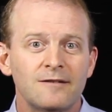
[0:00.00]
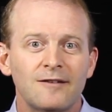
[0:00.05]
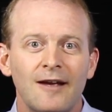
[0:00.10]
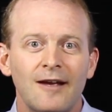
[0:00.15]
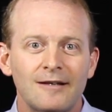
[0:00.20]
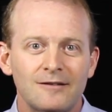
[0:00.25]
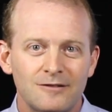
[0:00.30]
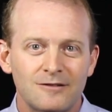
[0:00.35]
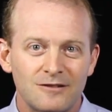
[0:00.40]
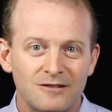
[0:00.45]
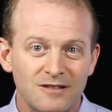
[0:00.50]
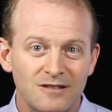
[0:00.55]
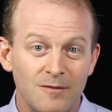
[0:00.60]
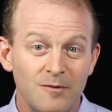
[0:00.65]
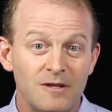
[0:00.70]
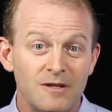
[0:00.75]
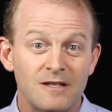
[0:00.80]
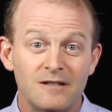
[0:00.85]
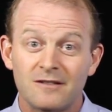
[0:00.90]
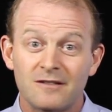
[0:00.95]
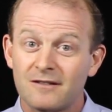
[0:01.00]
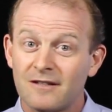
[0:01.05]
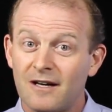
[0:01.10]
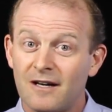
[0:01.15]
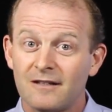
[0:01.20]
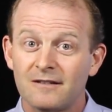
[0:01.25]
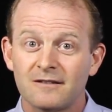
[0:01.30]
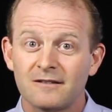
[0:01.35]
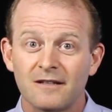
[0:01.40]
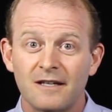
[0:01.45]
thanks to some of these
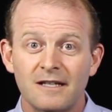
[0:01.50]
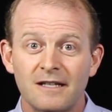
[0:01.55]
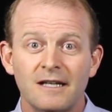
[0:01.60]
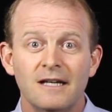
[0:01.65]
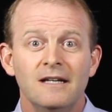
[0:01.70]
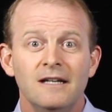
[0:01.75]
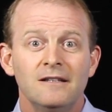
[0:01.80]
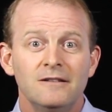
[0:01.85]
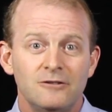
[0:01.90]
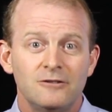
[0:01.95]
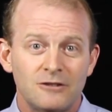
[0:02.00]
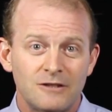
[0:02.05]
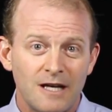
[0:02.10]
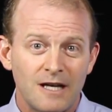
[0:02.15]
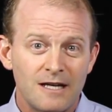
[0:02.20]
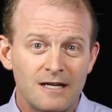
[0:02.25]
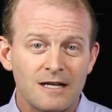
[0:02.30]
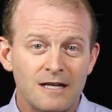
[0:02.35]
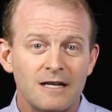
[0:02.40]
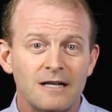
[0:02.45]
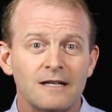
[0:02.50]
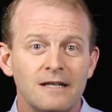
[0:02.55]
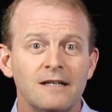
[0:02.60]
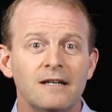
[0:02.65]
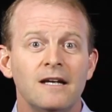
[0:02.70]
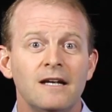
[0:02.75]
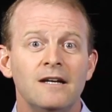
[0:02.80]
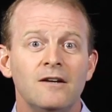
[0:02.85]
stocks like Staycon,